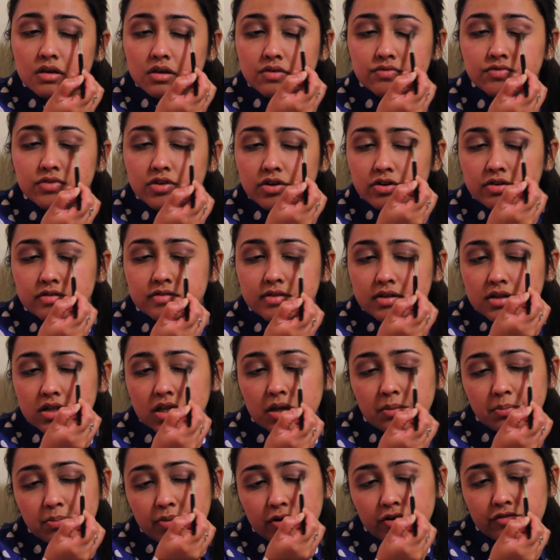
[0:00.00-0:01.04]
If there is any
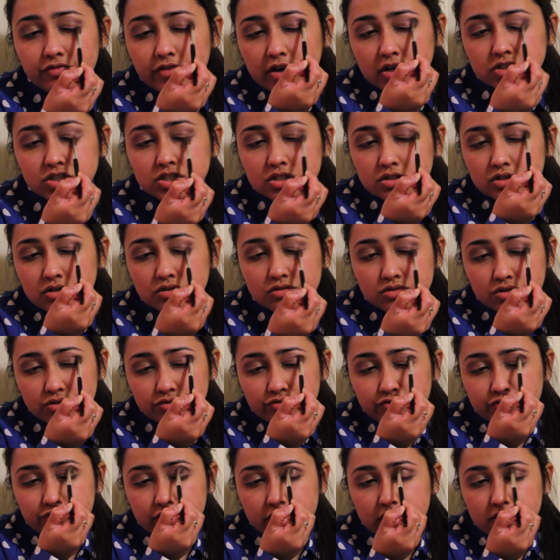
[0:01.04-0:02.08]
imperfection and you
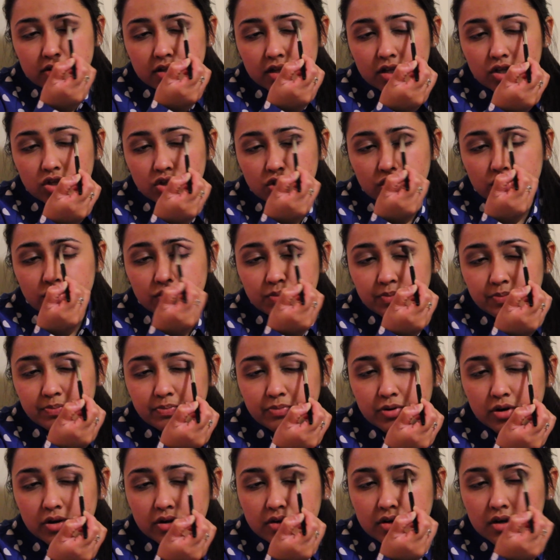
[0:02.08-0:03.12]
feel like you
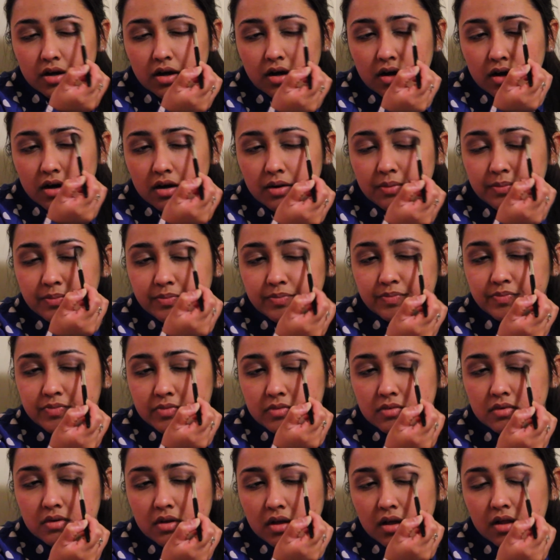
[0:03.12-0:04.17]
put
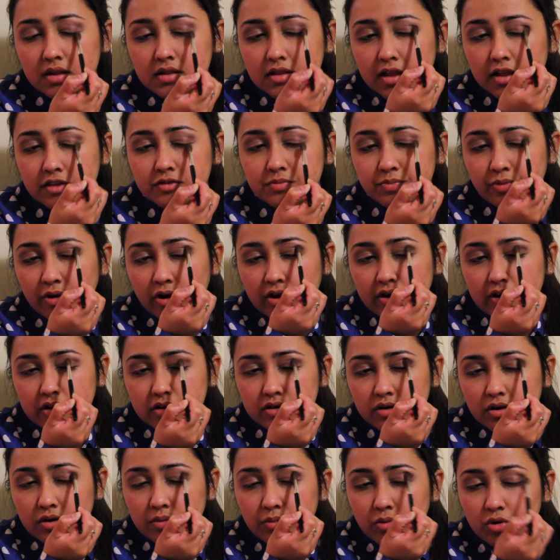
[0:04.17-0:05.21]
less
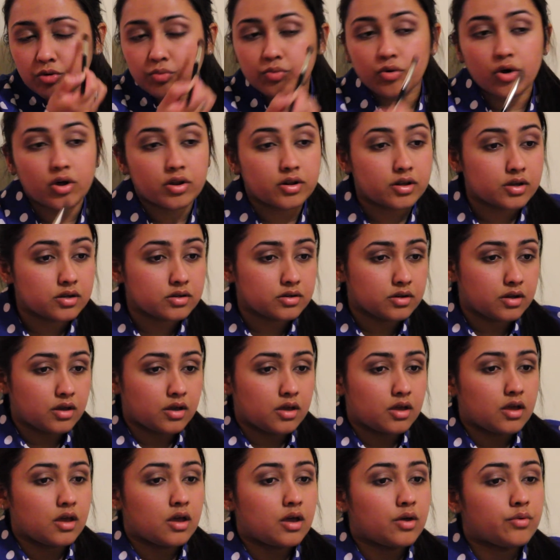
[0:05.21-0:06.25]
product or more product,
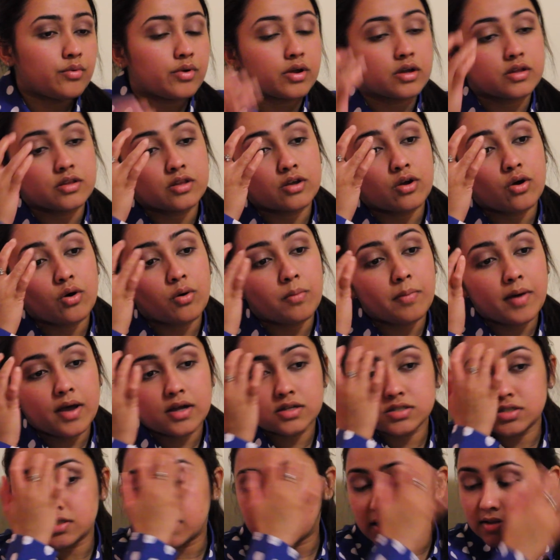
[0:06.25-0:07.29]
we're going to go
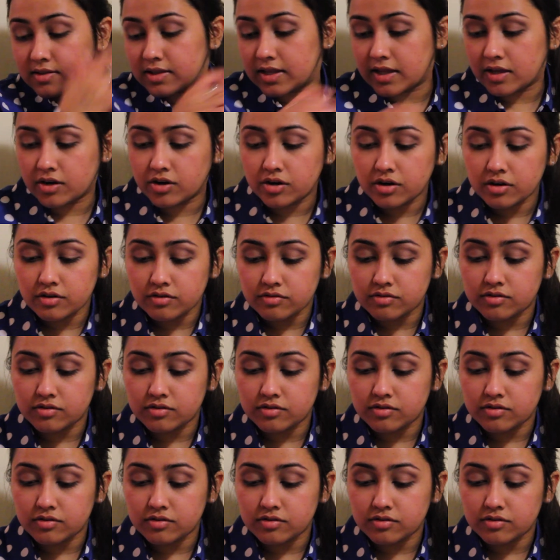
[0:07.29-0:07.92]
back to that later.